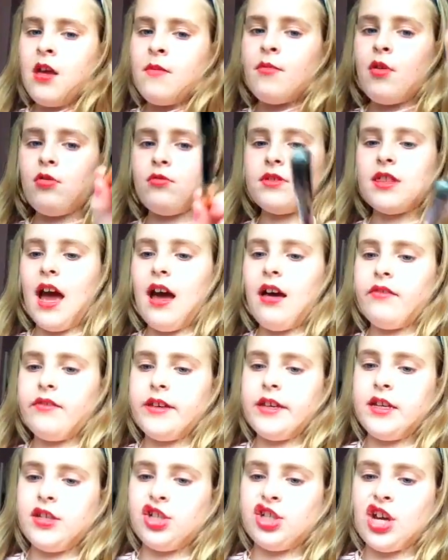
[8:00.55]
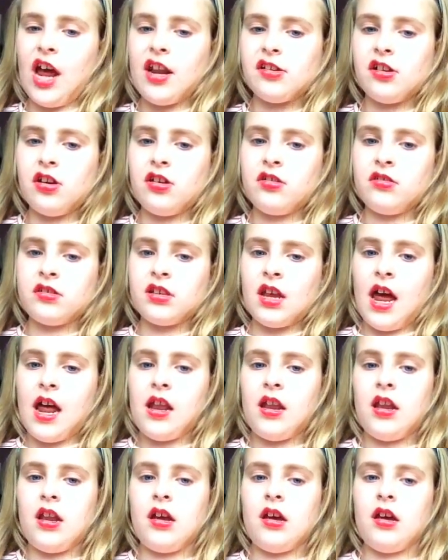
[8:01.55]
but without the shadows
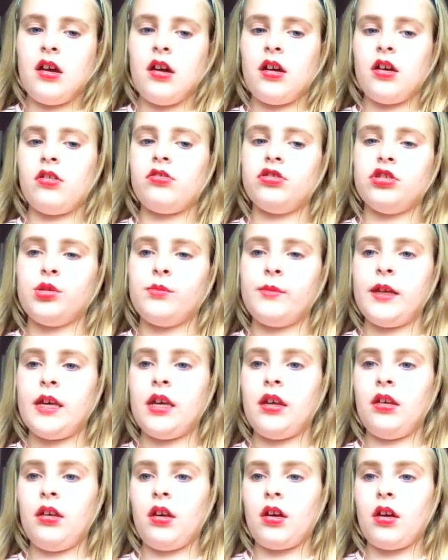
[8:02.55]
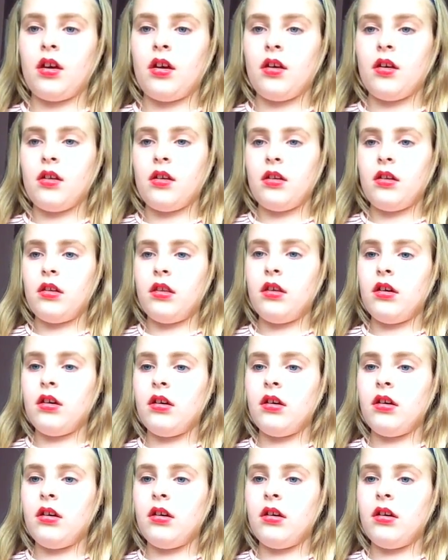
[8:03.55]
and grooming and